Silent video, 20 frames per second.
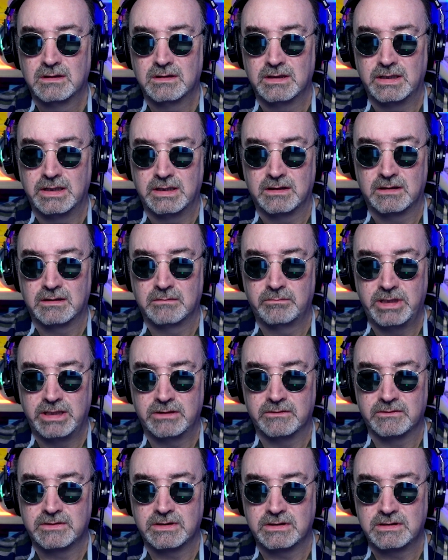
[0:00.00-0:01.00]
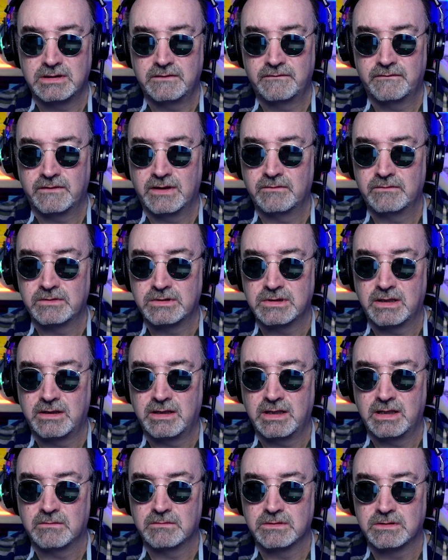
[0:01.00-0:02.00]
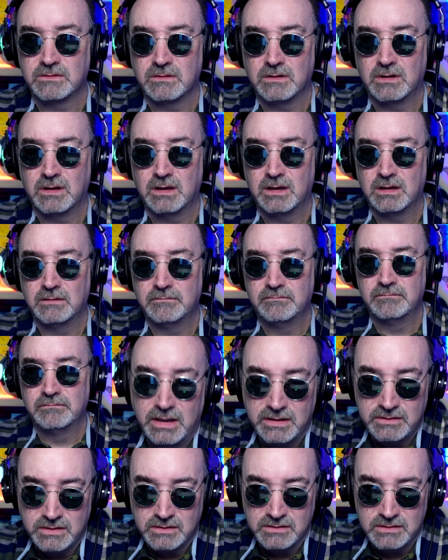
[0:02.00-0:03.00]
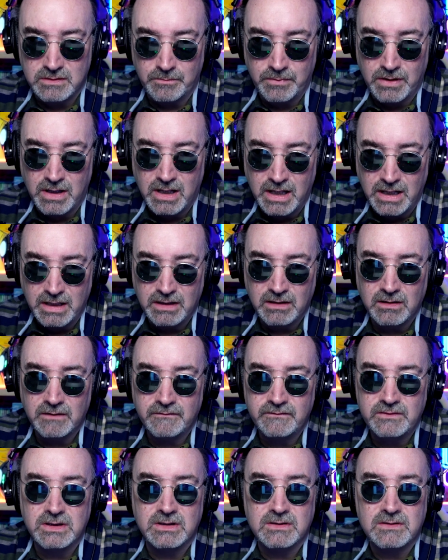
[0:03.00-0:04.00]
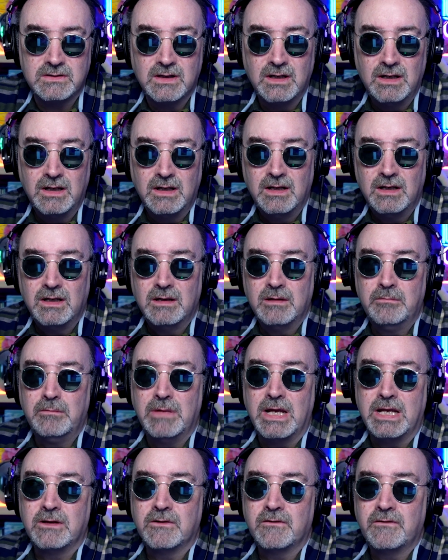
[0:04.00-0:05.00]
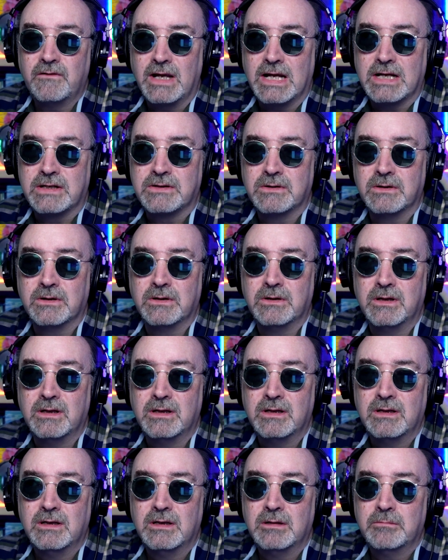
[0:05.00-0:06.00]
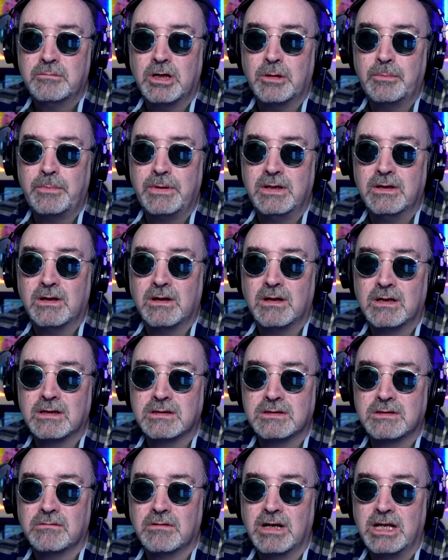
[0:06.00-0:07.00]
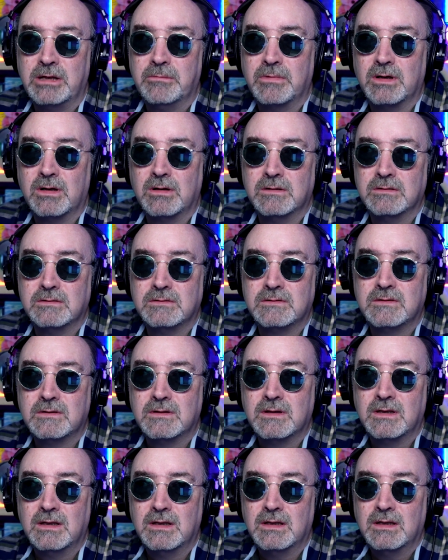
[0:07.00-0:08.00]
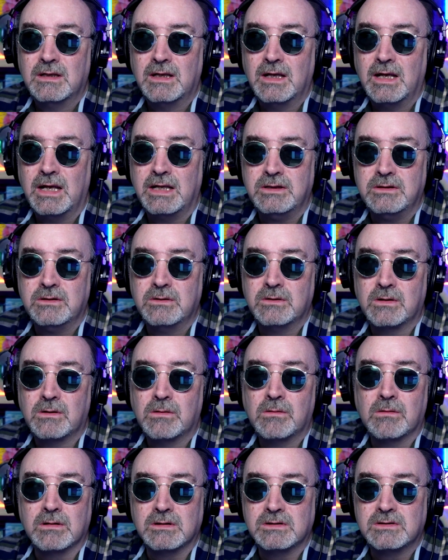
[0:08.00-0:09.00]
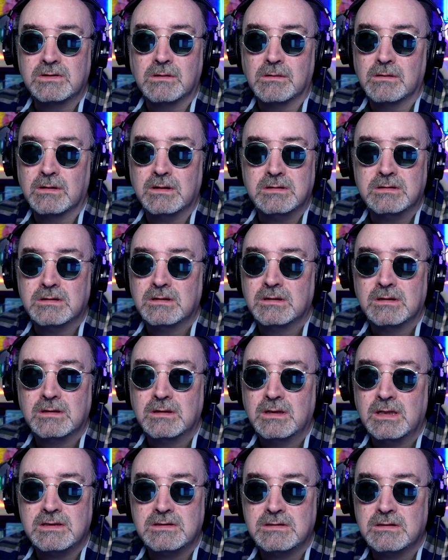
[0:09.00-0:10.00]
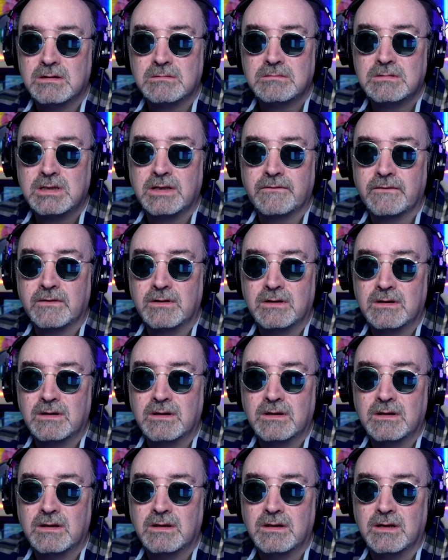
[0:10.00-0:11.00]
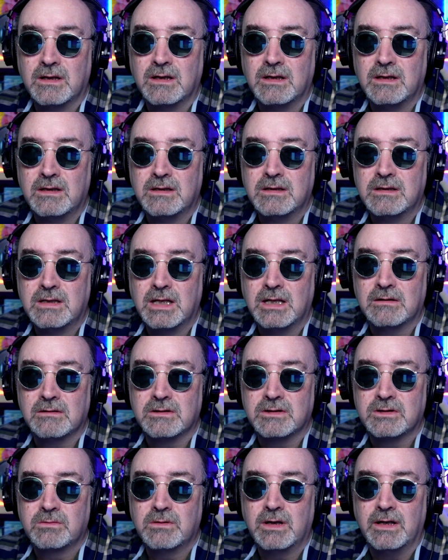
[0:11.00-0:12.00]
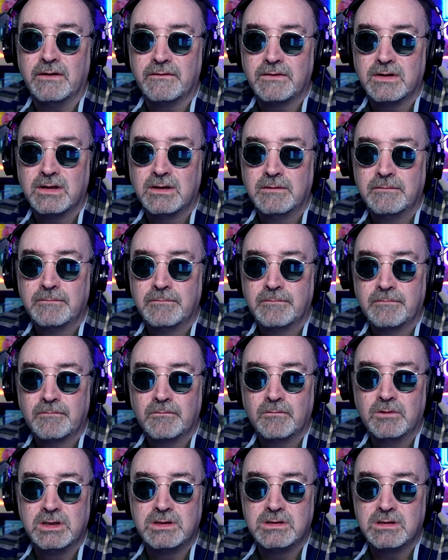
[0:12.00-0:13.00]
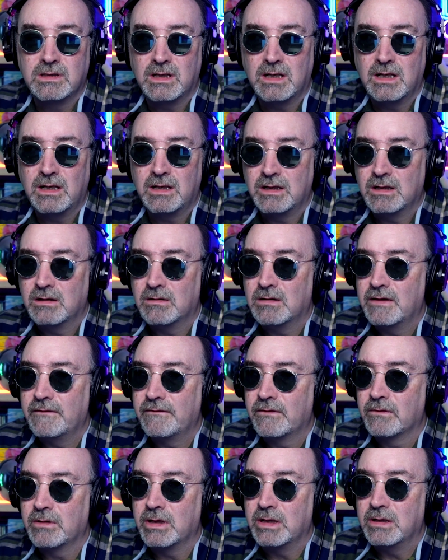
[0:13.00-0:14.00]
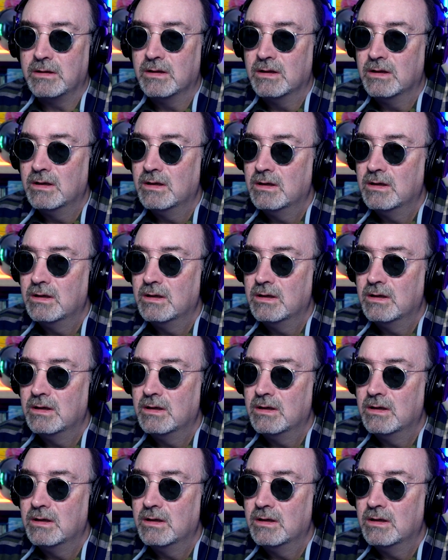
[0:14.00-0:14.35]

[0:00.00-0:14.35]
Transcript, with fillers: like beatles 65 which i think was uh, it's just a pile of just manufactured puppy dogs rainbows and unicorn stories it's no different than taylor swift which I, you know i've already